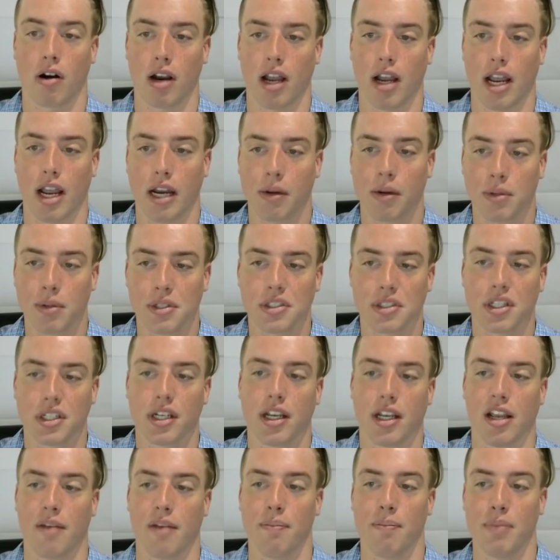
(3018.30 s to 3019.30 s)

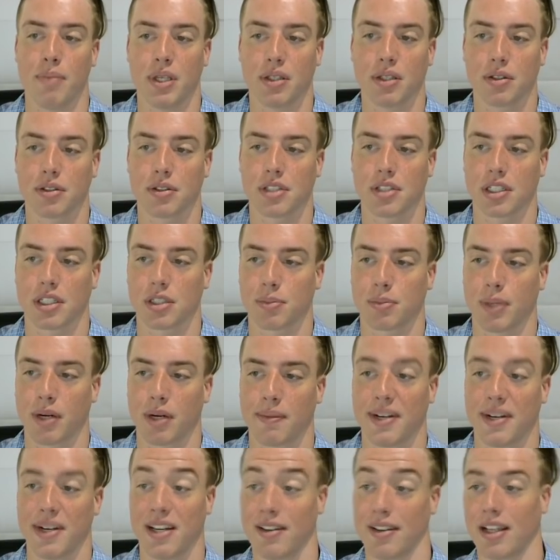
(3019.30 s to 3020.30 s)
Aronson and Mills
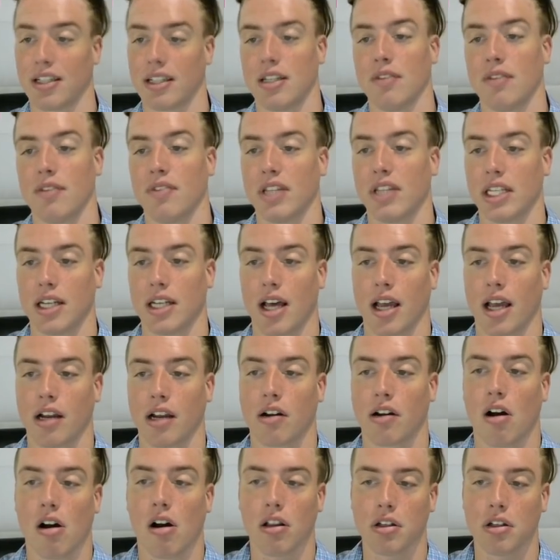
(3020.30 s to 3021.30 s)
experiment in 1959,
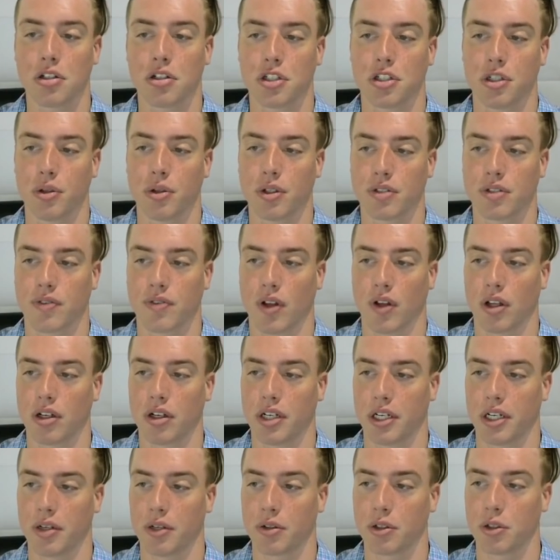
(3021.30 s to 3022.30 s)
college students
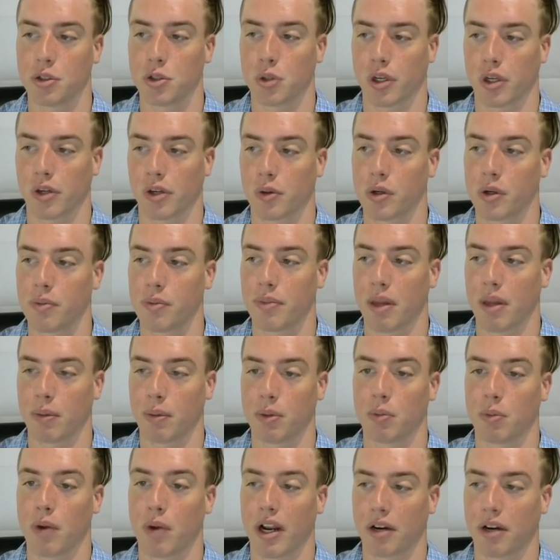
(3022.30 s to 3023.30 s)
volunteered to join a group that
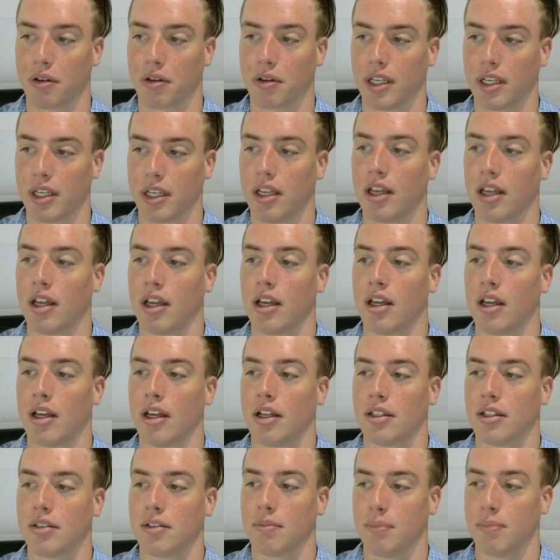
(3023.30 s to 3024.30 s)
would regularly
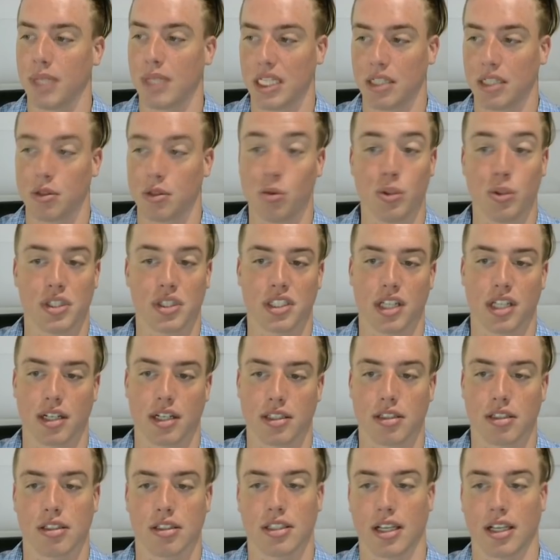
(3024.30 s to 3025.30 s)
meet to
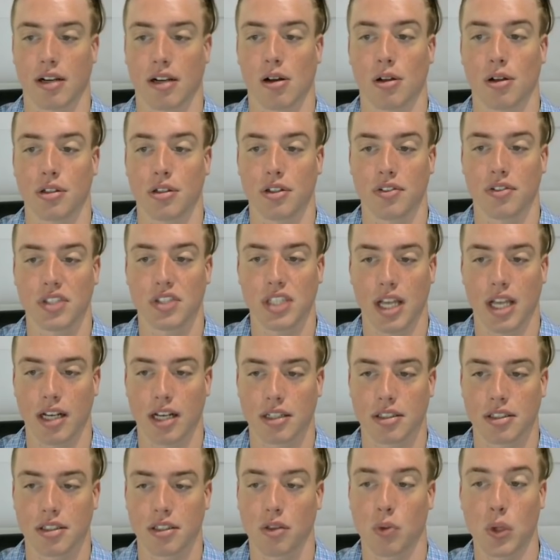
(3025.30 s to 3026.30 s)
discuss the psychology of
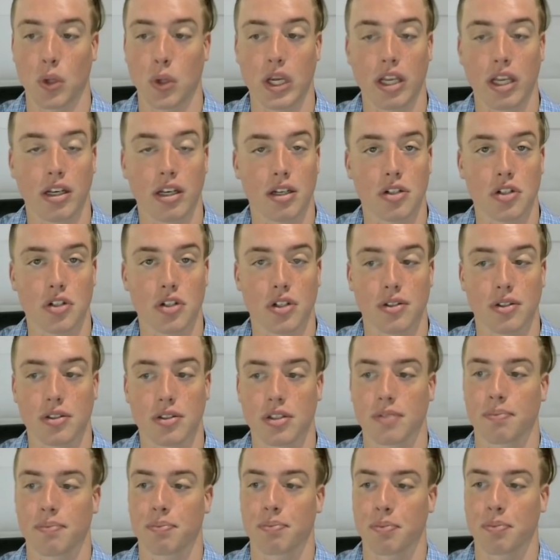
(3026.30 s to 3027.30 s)
sex. 3
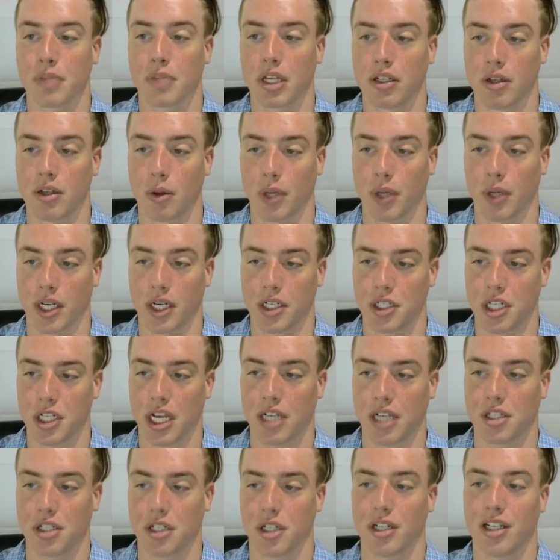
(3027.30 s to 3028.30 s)
conditions: no
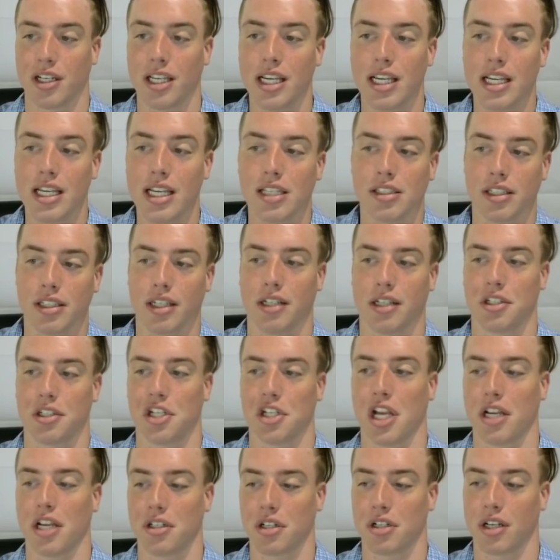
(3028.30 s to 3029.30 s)
initiation, easy
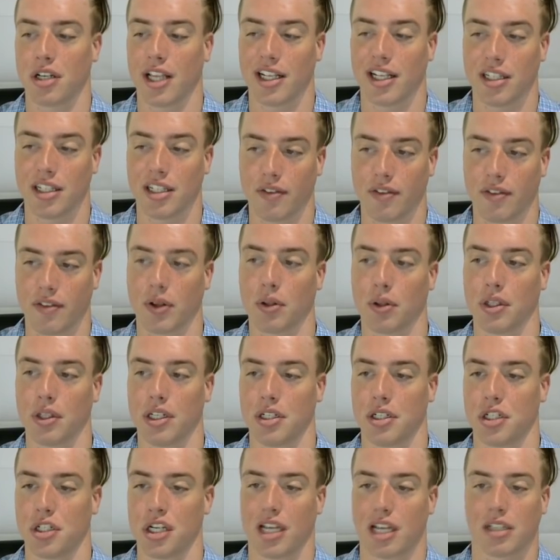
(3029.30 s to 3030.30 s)
initiation, and difficult
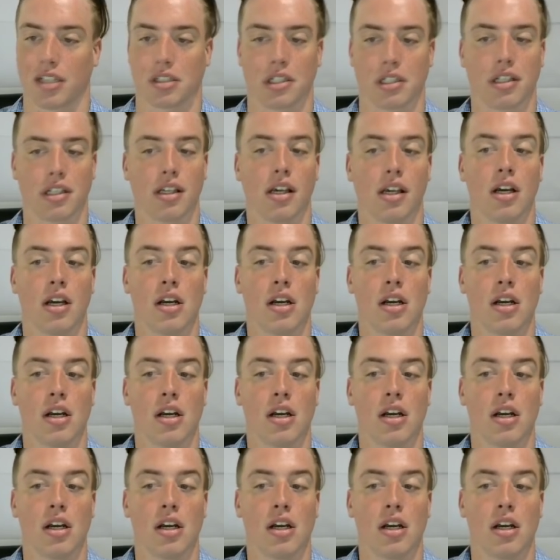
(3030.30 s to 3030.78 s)
initiation.